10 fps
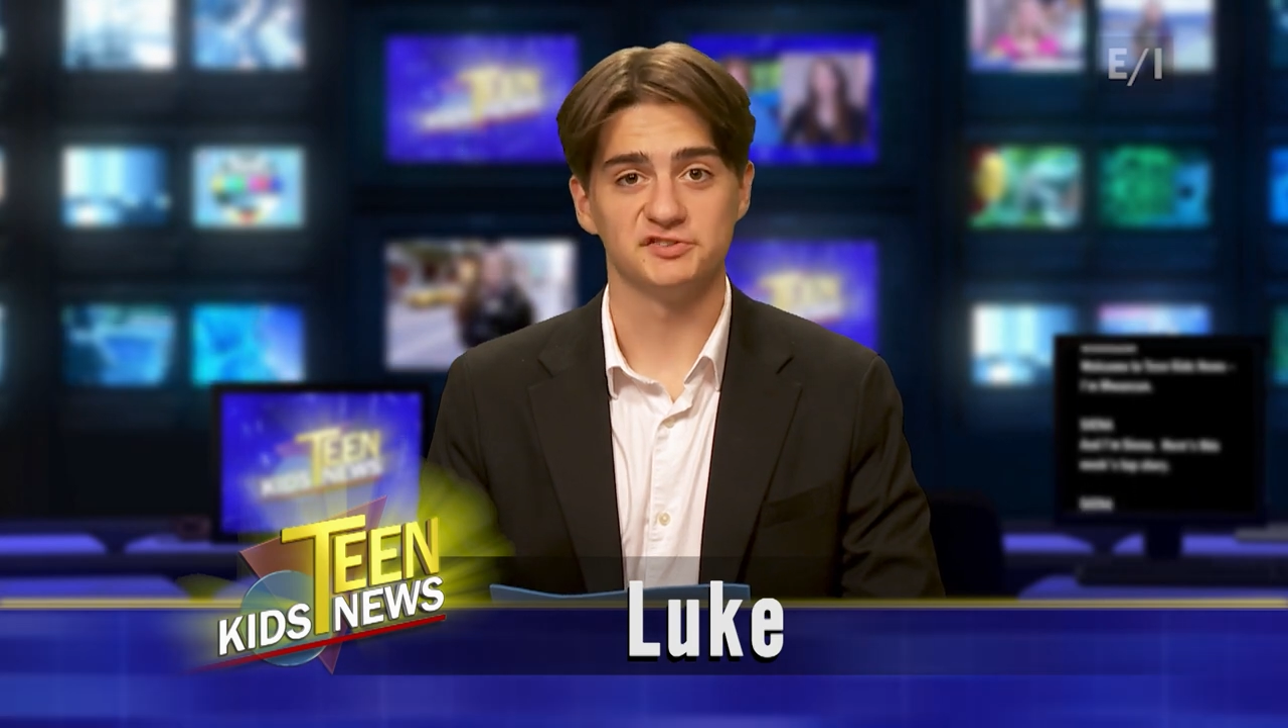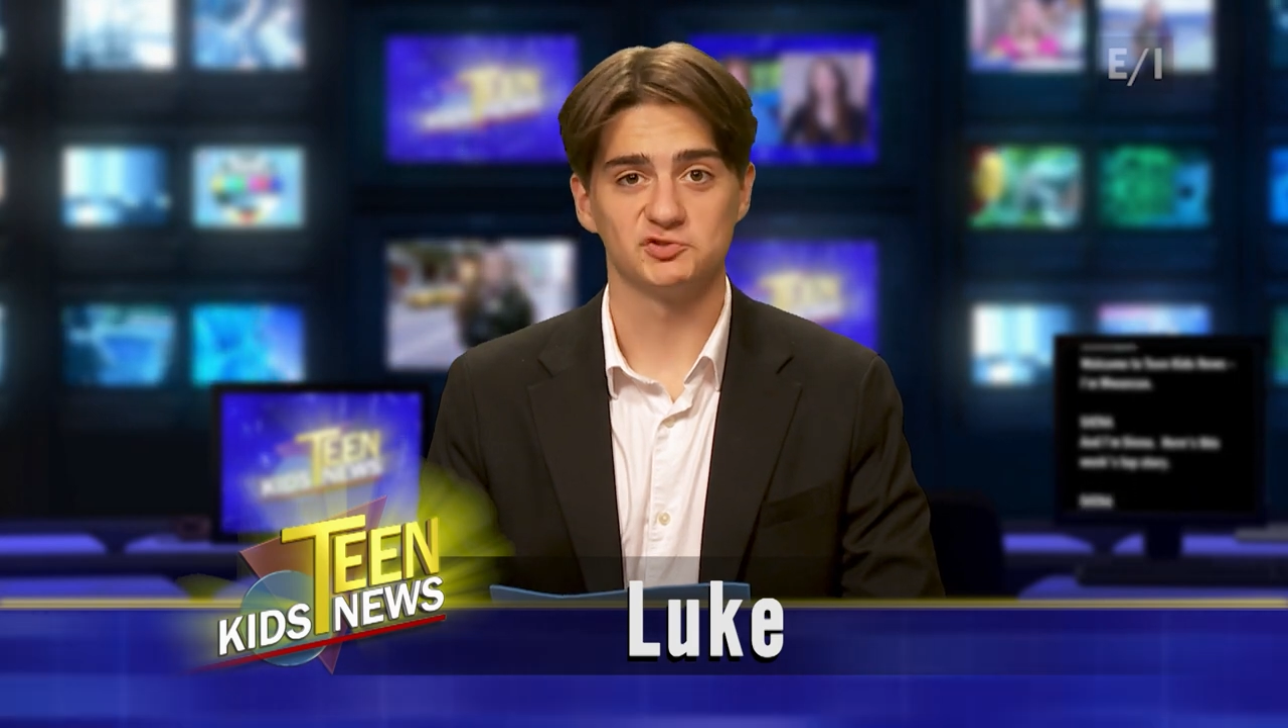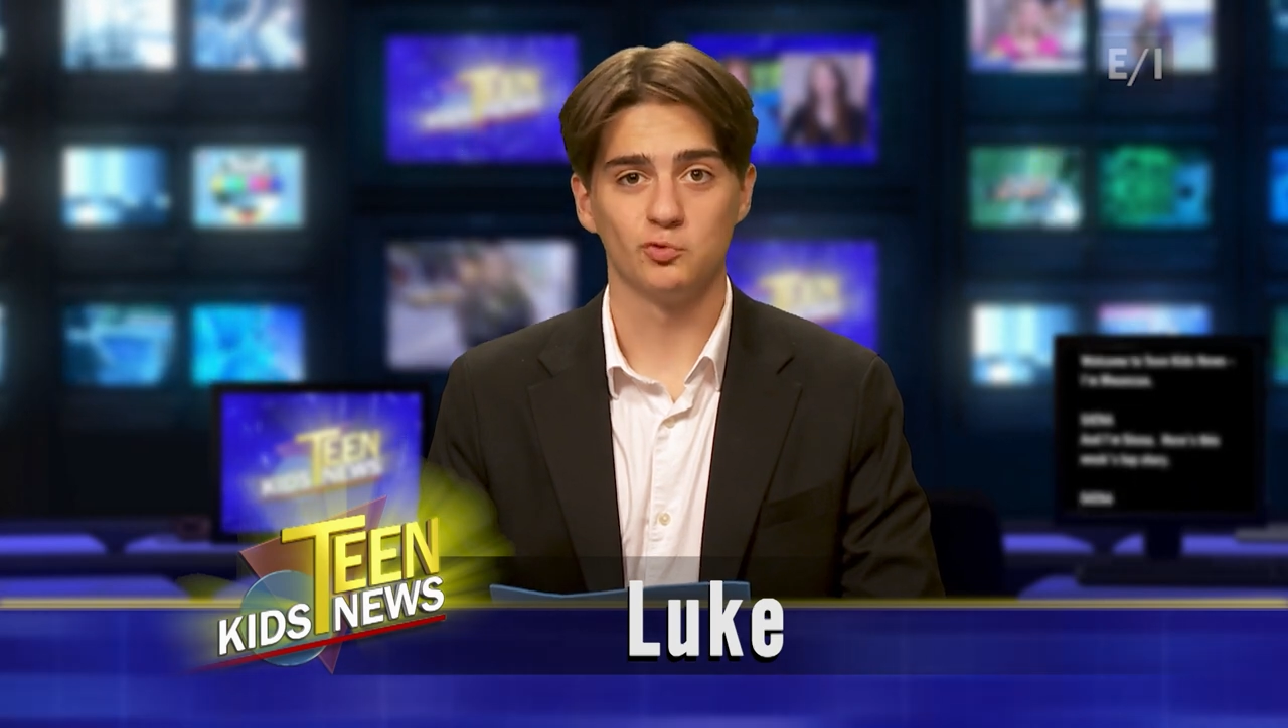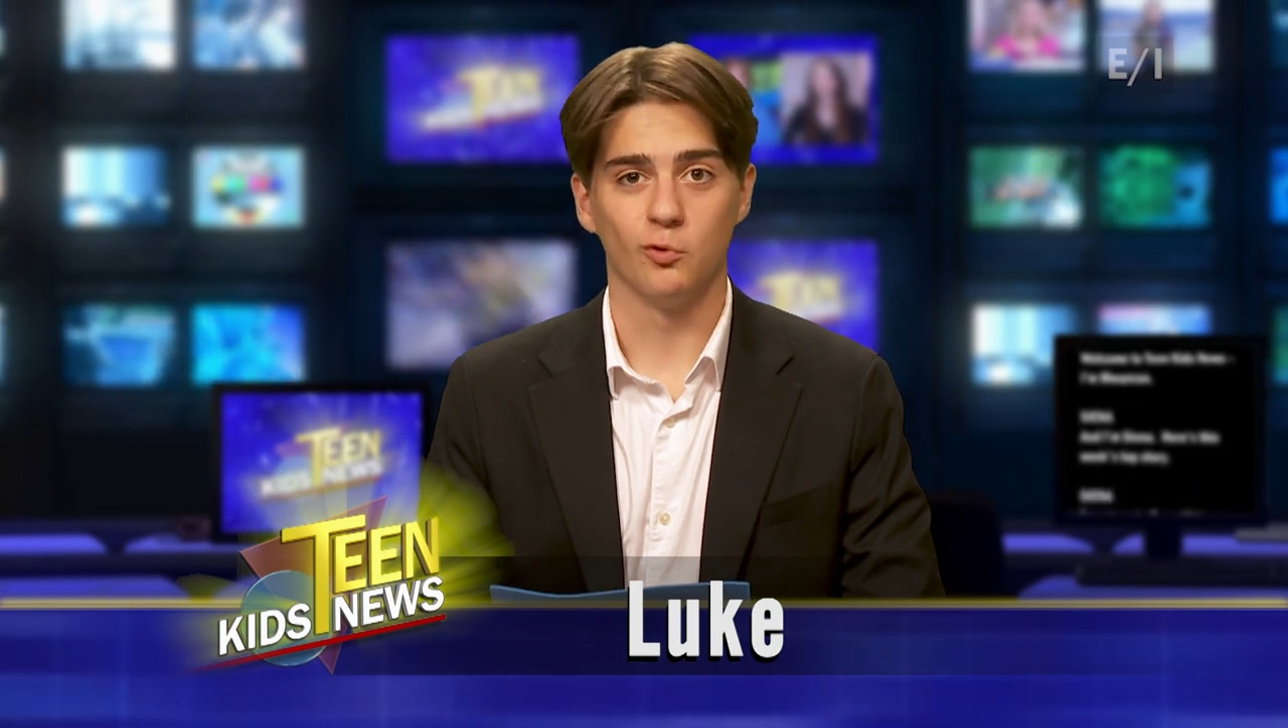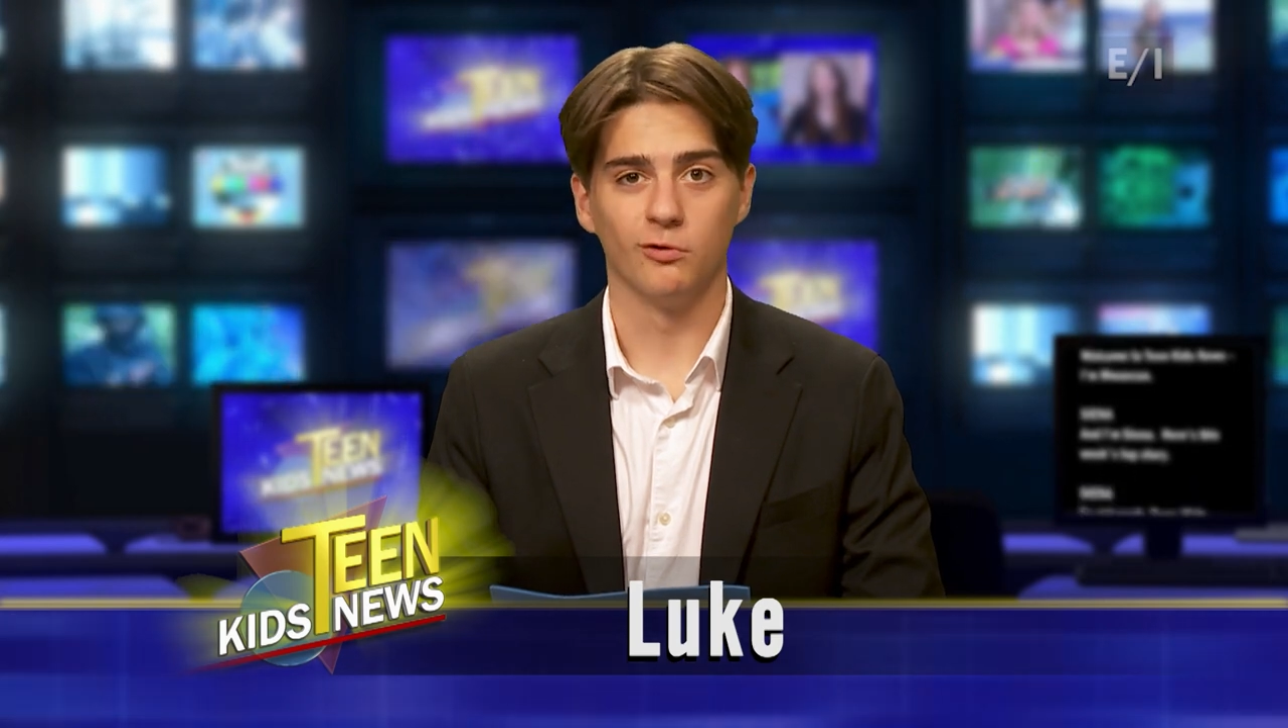
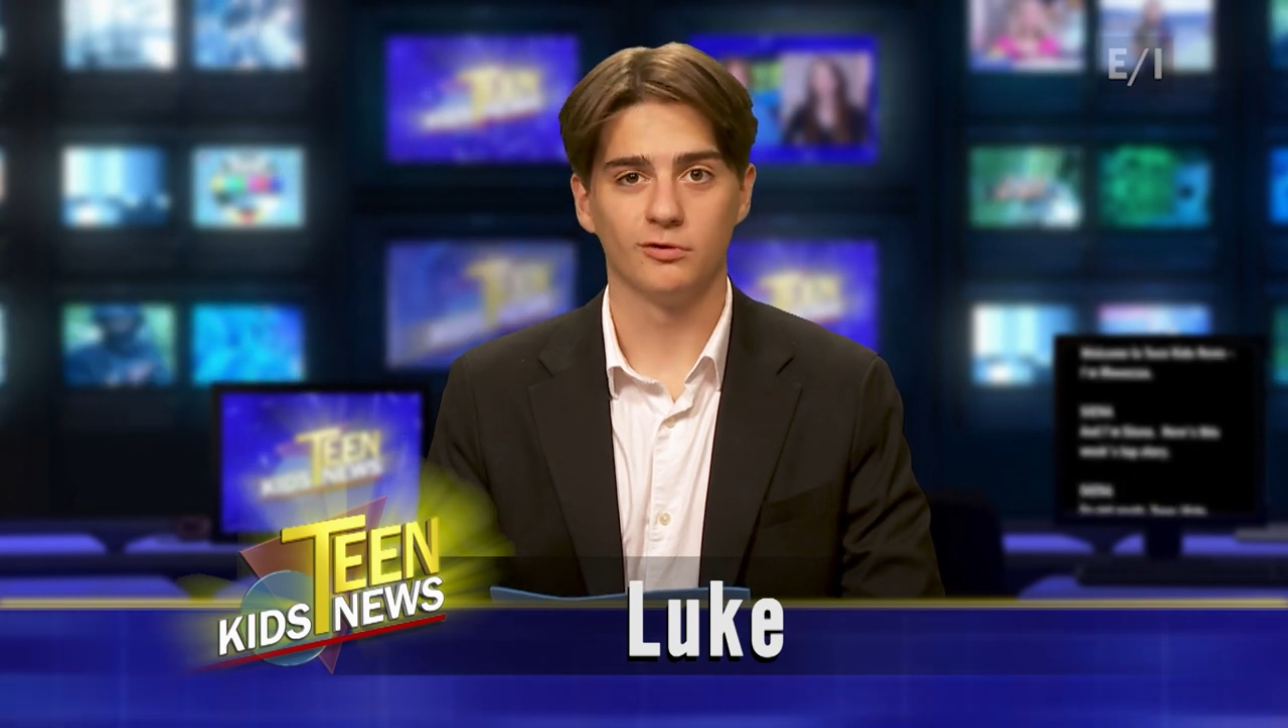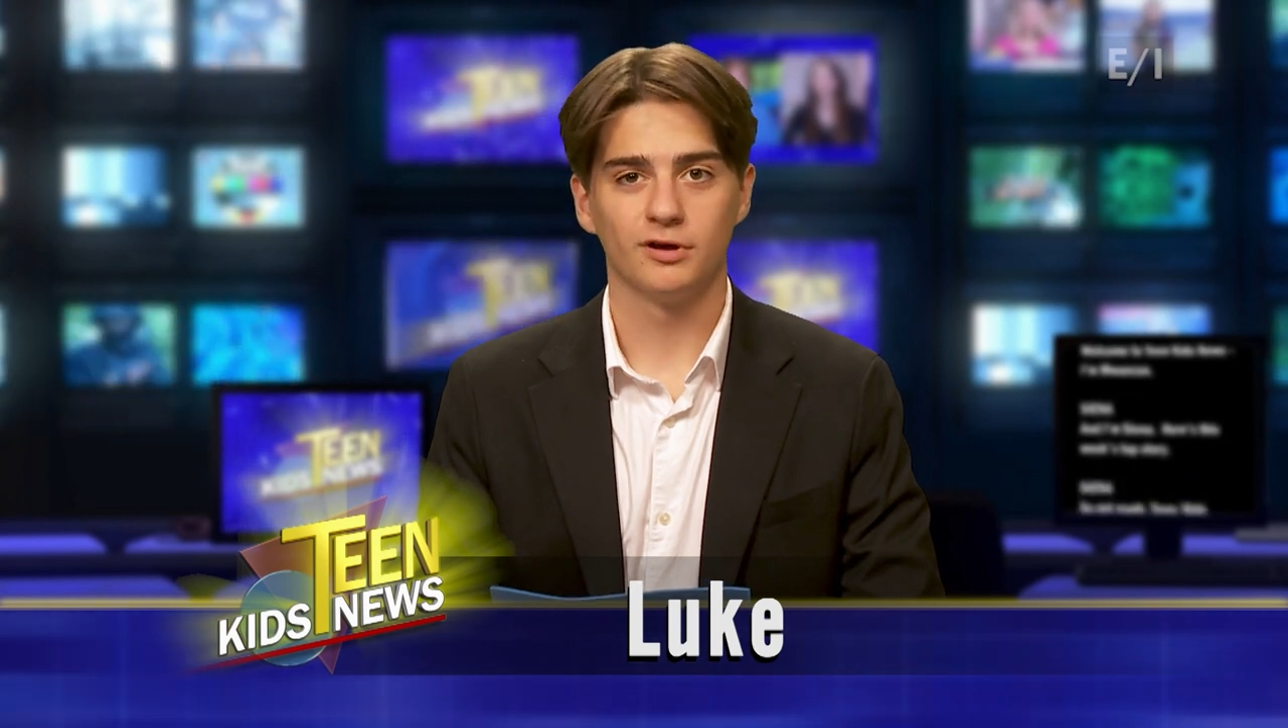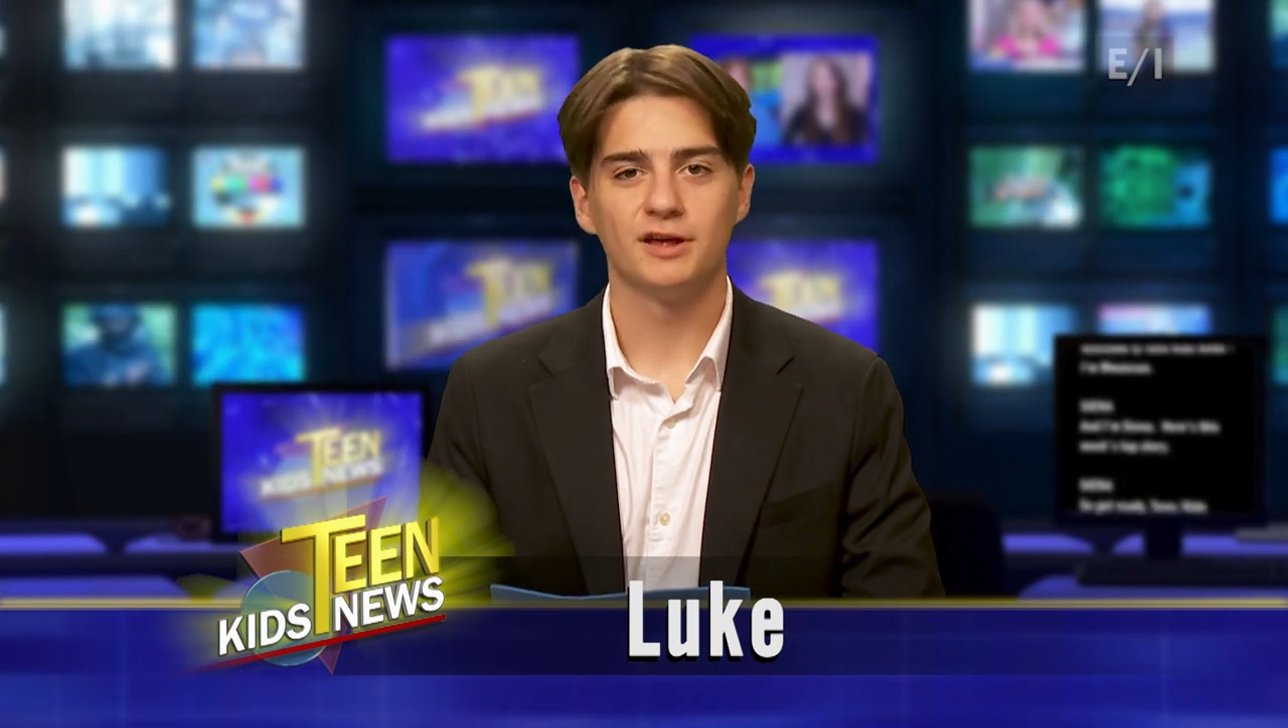school.